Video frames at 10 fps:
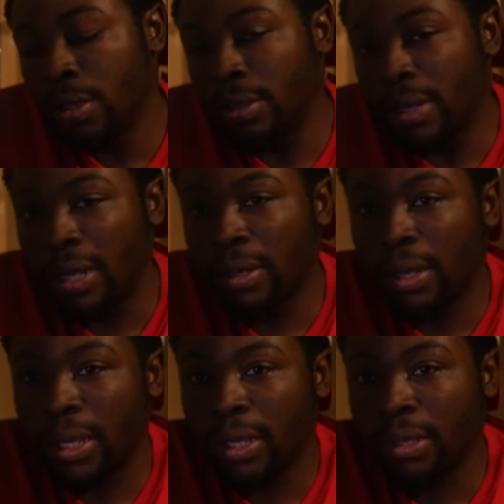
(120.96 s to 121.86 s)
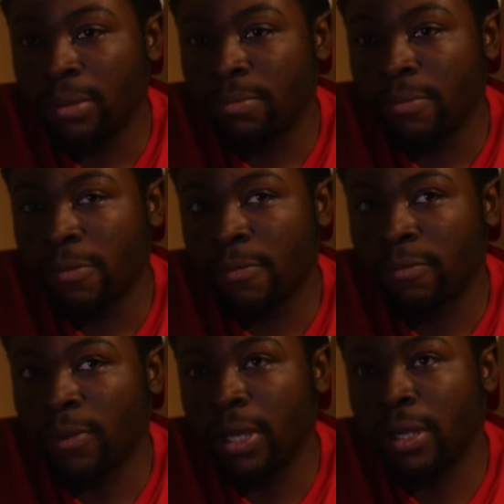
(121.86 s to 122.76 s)
That I
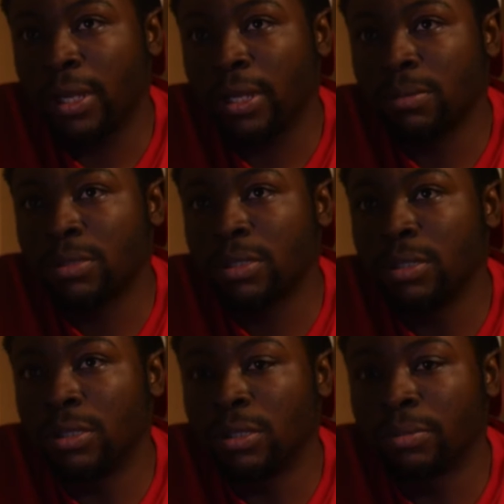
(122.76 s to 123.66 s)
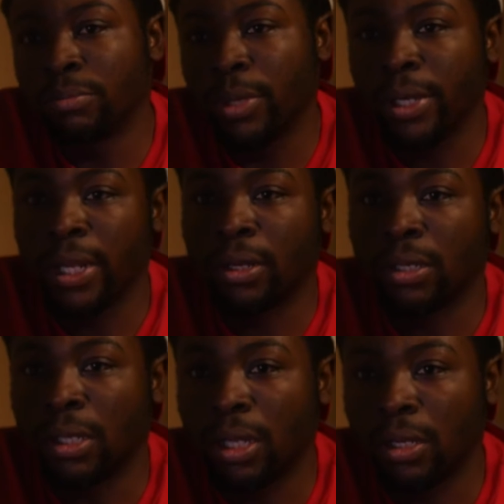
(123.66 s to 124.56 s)
find helps to break down a
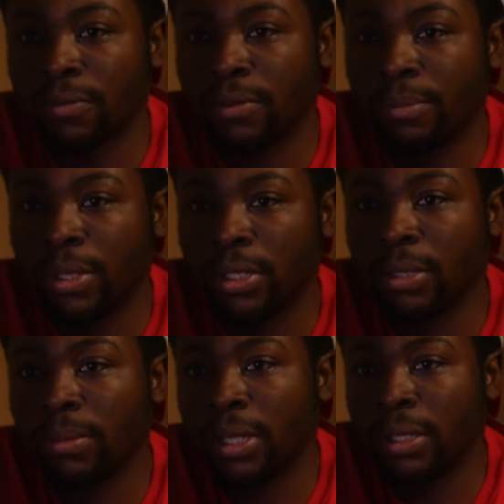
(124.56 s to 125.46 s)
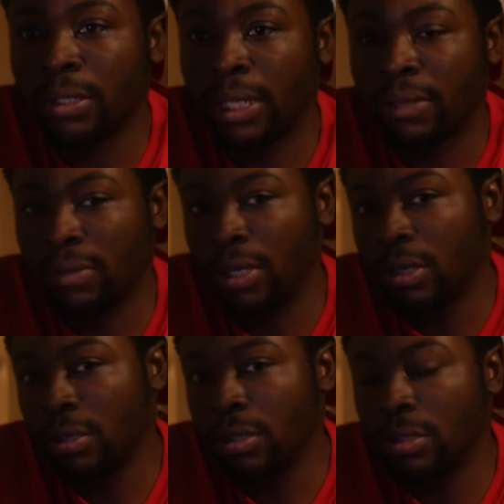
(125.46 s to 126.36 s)
lot of the buildup that I find
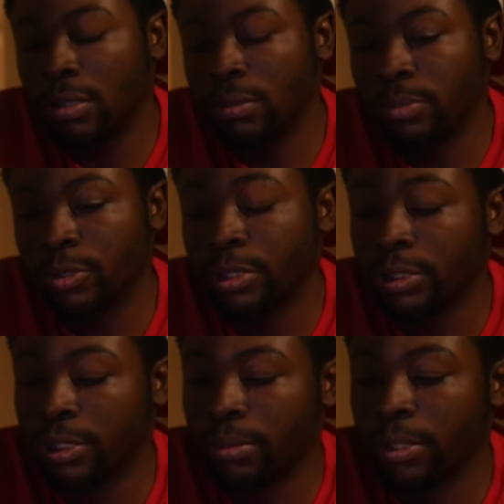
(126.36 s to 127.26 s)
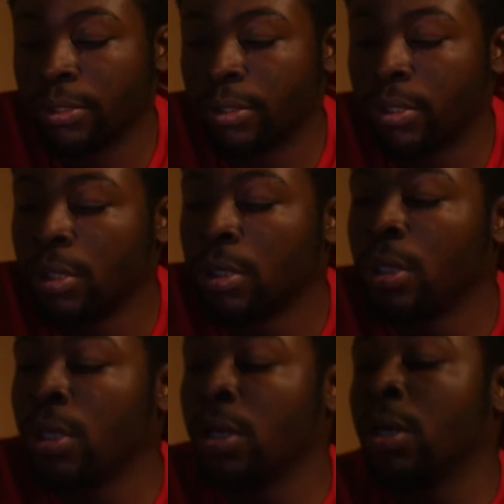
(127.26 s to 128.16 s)
on the protein skimmer.
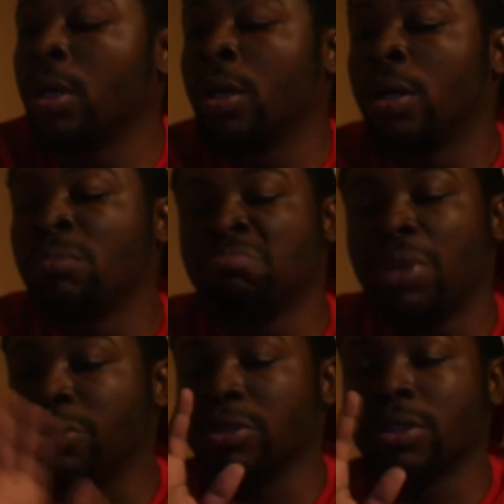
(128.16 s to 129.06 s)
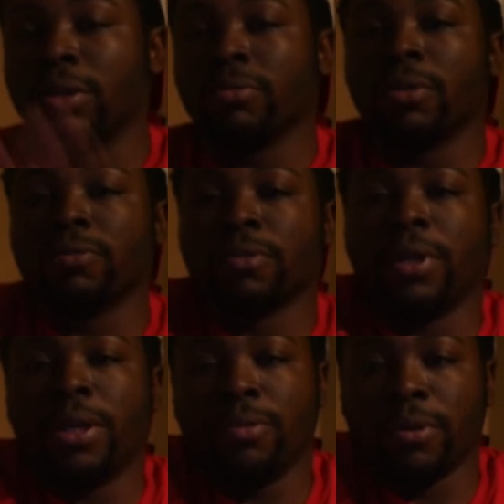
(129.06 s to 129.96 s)
I'll just let it run for
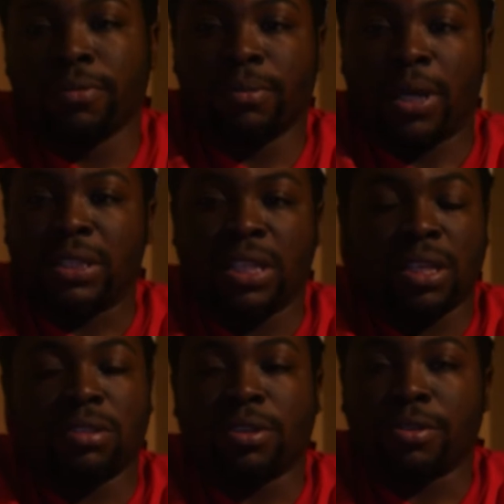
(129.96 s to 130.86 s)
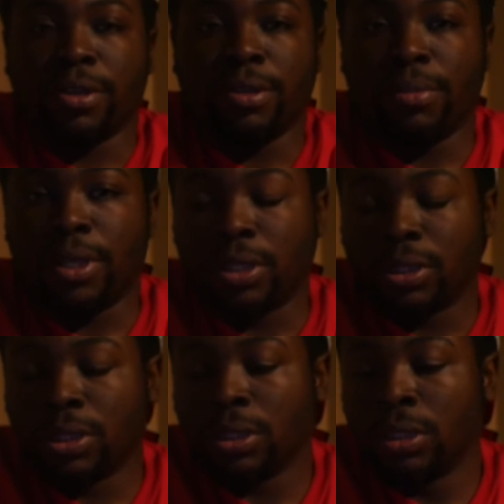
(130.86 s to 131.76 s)
anywhere from like 10 to 30
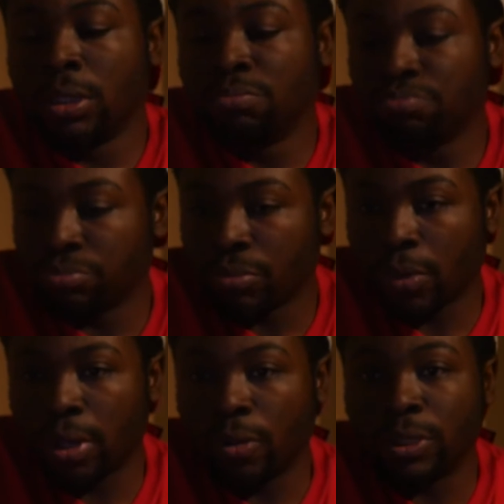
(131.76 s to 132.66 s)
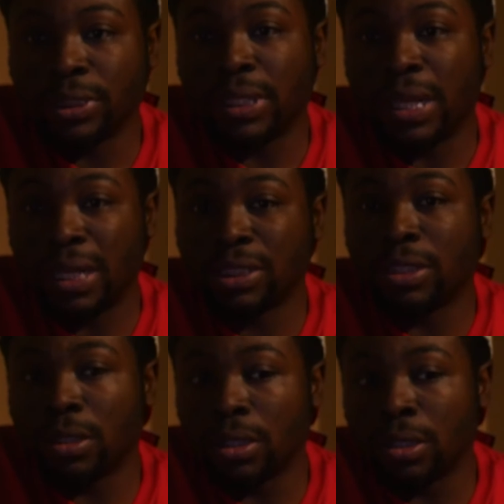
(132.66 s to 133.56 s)
minutes. And then once that's
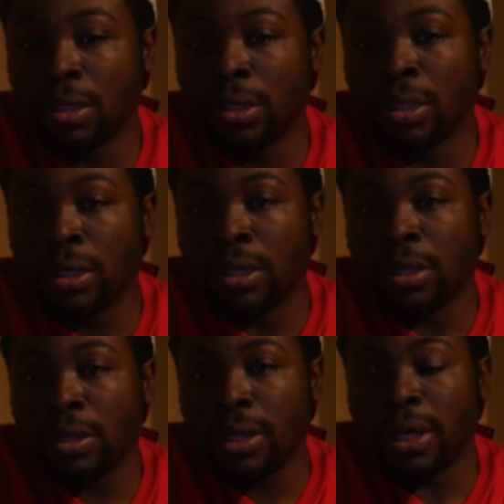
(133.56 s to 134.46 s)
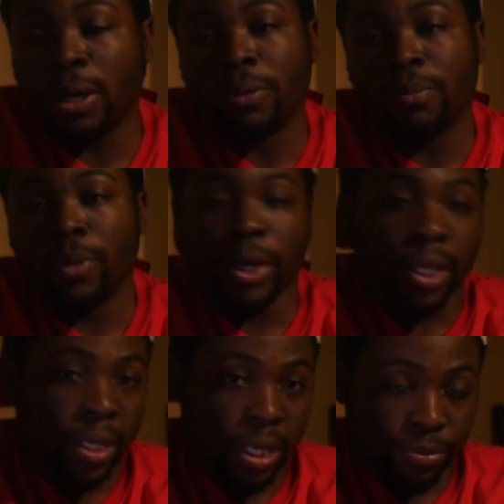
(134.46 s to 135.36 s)
done, then I'll break
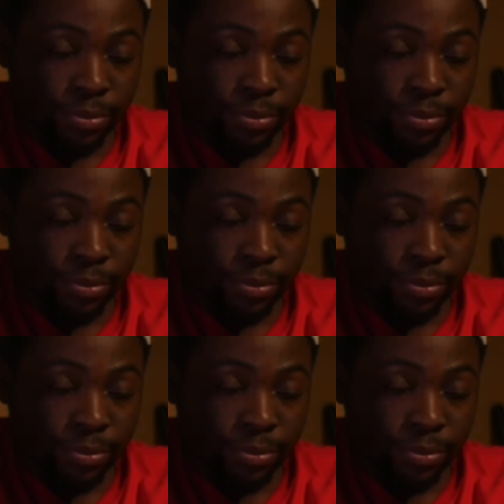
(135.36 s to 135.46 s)
it down.